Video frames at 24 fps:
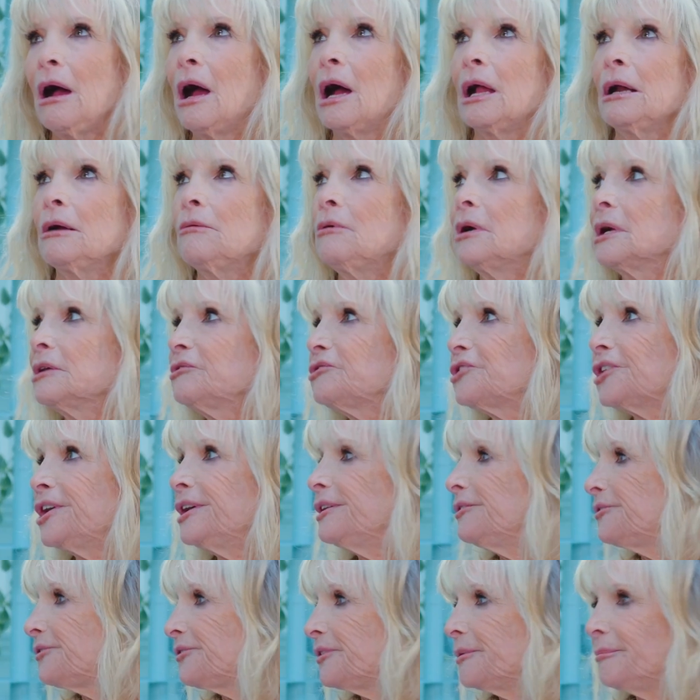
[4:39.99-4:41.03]
I don't want to
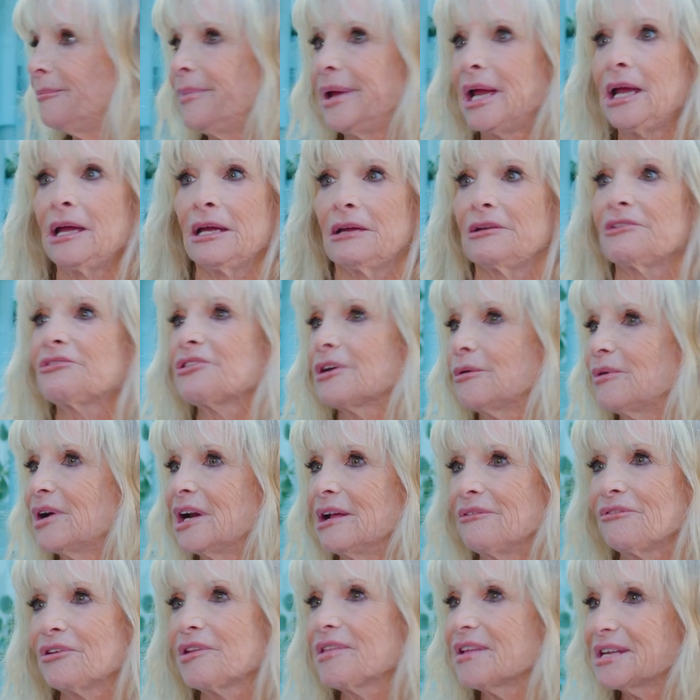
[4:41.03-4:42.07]
change from beige. I want
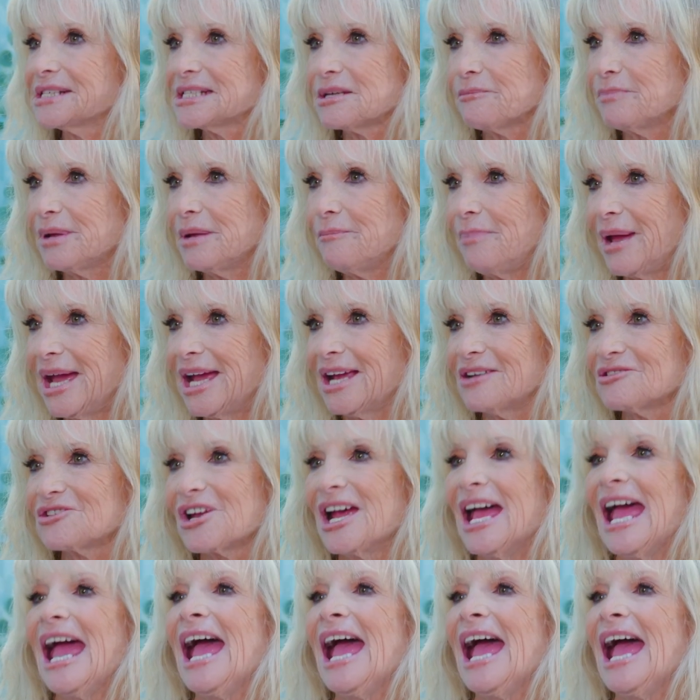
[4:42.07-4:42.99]
everything to be beige.